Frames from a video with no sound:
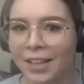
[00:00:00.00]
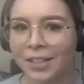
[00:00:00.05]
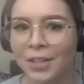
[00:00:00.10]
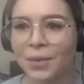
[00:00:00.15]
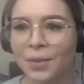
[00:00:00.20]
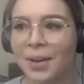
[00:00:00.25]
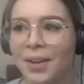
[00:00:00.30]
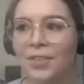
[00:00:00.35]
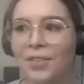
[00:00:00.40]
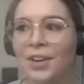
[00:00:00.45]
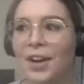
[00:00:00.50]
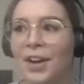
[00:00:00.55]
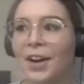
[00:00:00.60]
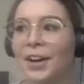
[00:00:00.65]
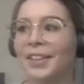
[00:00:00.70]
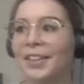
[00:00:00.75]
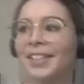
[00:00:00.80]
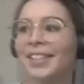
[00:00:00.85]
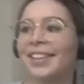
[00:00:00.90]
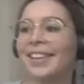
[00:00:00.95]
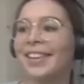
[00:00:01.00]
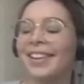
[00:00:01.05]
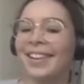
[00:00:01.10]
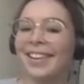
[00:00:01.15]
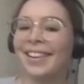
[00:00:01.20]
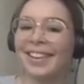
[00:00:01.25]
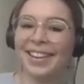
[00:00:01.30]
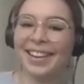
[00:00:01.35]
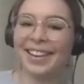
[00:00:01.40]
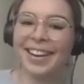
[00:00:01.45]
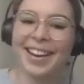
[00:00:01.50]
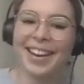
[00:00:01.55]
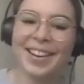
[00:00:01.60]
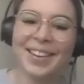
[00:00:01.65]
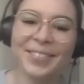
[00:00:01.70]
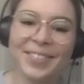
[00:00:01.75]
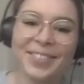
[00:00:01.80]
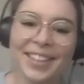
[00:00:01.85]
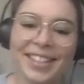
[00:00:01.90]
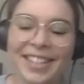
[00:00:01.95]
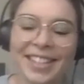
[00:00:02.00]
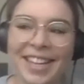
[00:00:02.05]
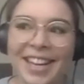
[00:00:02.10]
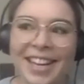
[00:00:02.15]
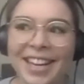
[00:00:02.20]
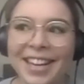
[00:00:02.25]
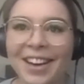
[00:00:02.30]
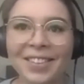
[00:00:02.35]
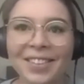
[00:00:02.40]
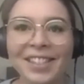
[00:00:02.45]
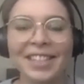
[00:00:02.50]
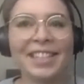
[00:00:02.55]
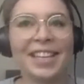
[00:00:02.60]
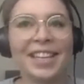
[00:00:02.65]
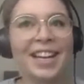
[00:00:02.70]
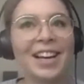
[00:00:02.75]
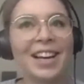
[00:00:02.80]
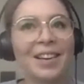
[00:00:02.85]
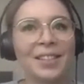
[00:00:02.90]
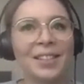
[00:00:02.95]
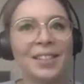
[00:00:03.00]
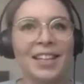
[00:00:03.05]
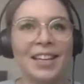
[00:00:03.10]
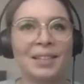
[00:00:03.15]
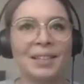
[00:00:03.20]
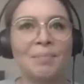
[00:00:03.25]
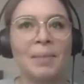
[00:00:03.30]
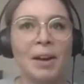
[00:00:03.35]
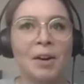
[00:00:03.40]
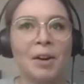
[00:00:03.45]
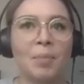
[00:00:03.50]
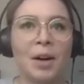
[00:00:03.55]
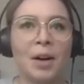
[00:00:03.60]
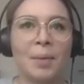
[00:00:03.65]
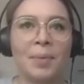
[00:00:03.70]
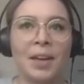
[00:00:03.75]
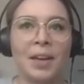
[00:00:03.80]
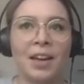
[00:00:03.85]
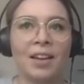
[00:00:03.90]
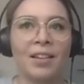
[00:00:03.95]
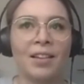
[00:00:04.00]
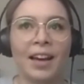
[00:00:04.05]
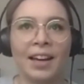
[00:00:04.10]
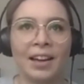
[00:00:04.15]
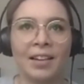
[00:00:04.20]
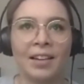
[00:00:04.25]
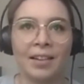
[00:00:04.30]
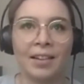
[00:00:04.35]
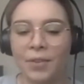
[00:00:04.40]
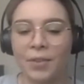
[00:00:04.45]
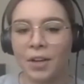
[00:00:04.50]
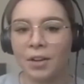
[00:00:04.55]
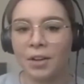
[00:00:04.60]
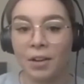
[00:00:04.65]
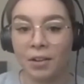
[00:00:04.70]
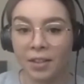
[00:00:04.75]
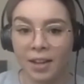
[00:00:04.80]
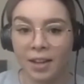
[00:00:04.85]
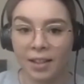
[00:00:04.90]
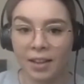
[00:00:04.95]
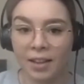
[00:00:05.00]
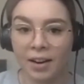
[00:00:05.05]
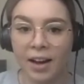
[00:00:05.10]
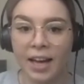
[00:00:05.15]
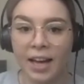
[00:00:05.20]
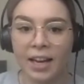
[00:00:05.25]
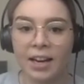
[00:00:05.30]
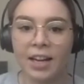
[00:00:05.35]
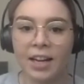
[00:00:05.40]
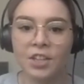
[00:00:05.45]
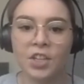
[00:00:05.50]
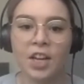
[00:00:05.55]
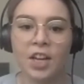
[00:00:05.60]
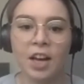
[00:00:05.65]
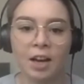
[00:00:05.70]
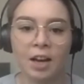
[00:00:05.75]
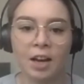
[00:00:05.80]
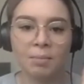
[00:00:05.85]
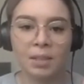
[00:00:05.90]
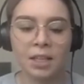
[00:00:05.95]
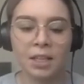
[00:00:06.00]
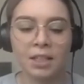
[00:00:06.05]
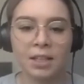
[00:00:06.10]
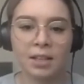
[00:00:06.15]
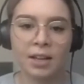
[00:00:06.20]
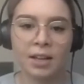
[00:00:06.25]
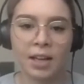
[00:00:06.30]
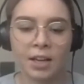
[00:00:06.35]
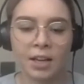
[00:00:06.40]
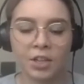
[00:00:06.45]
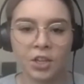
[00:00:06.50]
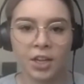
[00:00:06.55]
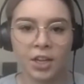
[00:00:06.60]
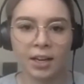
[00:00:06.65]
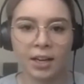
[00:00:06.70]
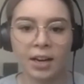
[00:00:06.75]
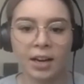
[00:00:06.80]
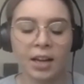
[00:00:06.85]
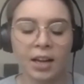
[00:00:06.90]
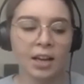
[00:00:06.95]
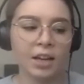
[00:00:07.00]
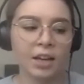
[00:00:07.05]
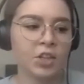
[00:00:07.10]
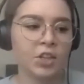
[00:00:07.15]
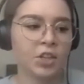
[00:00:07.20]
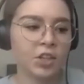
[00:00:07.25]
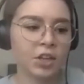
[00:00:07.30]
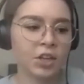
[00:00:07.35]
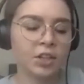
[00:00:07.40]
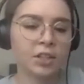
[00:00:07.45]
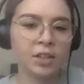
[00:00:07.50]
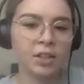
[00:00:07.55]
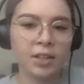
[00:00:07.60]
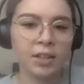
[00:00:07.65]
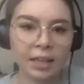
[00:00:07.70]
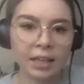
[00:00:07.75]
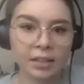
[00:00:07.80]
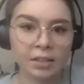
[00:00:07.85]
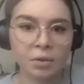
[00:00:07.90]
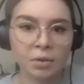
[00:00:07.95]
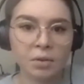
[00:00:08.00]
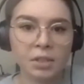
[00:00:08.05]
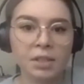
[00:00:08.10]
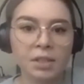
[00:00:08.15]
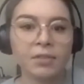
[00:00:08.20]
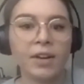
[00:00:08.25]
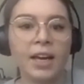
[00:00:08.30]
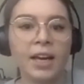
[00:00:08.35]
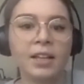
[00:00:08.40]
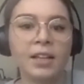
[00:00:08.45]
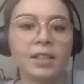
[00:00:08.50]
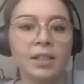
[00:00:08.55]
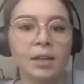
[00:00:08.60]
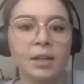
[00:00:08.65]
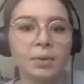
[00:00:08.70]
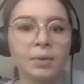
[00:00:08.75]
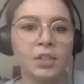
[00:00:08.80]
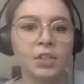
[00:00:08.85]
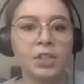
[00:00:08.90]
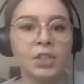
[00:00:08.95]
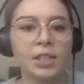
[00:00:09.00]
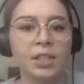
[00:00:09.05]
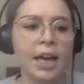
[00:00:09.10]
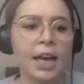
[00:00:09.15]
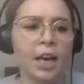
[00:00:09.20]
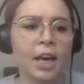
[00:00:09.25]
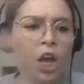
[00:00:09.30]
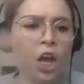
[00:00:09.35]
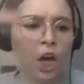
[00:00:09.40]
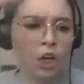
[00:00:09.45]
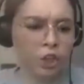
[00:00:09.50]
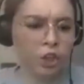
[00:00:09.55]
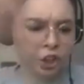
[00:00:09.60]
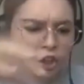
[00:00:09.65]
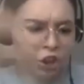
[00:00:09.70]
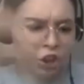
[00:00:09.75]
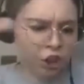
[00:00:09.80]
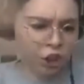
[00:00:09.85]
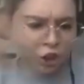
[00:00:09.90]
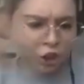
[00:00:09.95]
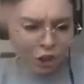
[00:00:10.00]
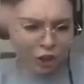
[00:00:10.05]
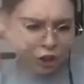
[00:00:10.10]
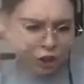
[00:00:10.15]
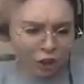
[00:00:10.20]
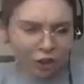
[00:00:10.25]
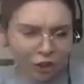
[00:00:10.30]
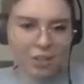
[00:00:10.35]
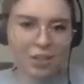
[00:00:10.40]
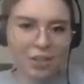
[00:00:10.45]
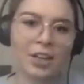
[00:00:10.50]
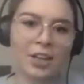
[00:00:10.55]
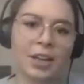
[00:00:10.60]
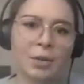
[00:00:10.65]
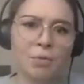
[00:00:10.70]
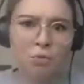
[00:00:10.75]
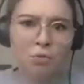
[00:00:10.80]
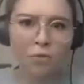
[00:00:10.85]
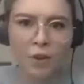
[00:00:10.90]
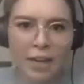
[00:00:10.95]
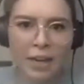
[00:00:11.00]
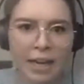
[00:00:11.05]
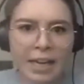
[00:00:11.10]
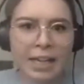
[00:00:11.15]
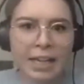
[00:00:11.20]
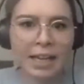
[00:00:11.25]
Who even knows? But I was sitting upstairs meal prepping at like 11 o'clock the other night, and she comes into the kitchen. She turns on the exhaust fan, so it was just like, like really